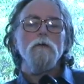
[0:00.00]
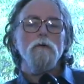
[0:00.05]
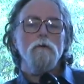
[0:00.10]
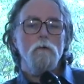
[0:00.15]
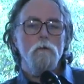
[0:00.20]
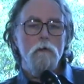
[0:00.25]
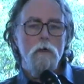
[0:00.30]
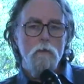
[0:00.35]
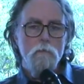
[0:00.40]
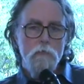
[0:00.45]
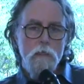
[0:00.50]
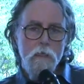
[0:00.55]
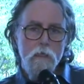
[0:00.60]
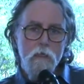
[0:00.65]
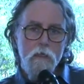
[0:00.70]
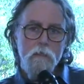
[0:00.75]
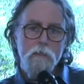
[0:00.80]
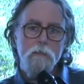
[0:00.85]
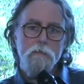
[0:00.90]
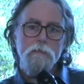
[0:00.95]
Or are they
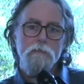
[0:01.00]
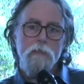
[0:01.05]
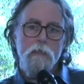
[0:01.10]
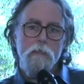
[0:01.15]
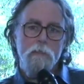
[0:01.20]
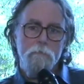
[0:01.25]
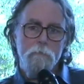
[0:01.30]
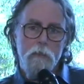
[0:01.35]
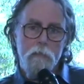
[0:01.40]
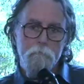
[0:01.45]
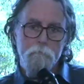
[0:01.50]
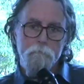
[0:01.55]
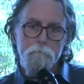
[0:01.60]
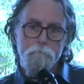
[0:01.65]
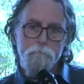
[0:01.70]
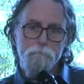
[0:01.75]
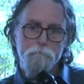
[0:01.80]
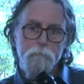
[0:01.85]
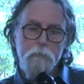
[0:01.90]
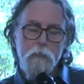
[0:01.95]
going to set him up?
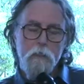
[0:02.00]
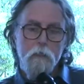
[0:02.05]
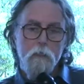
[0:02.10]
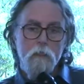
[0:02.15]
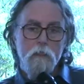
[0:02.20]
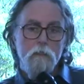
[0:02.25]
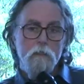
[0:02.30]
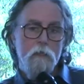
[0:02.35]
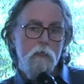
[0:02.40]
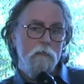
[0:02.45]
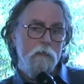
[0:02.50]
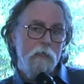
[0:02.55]
Now,